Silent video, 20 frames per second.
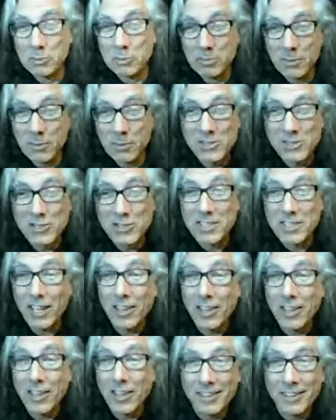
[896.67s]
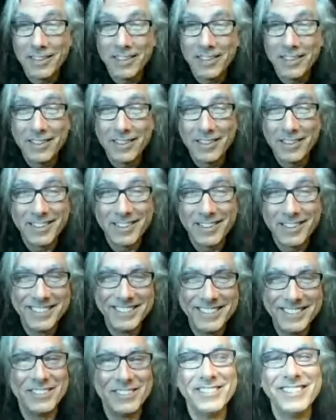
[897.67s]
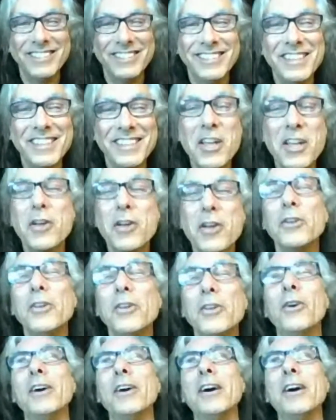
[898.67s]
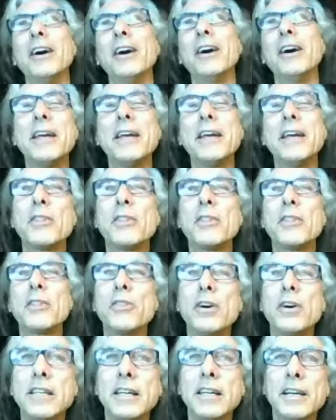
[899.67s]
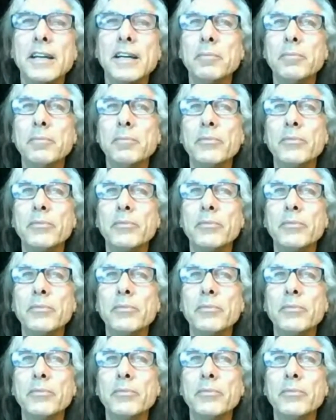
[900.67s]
by Stella. No, I had a thought today. I